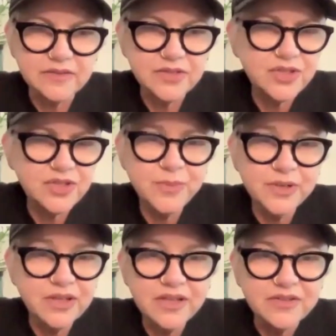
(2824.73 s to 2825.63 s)
super
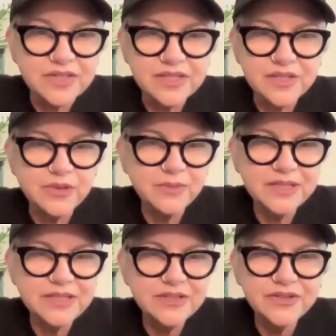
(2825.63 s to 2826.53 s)
close. He's one of
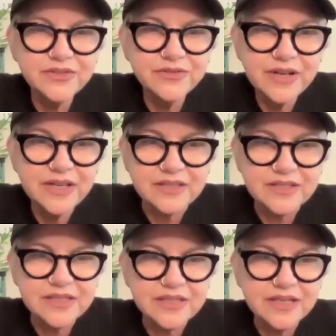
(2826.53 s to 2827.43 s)
my dearest
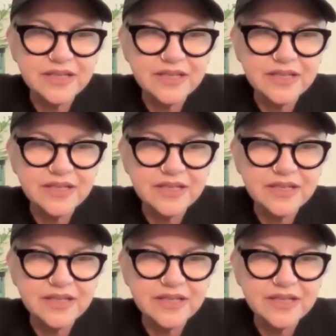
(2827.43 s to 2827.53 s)
friends.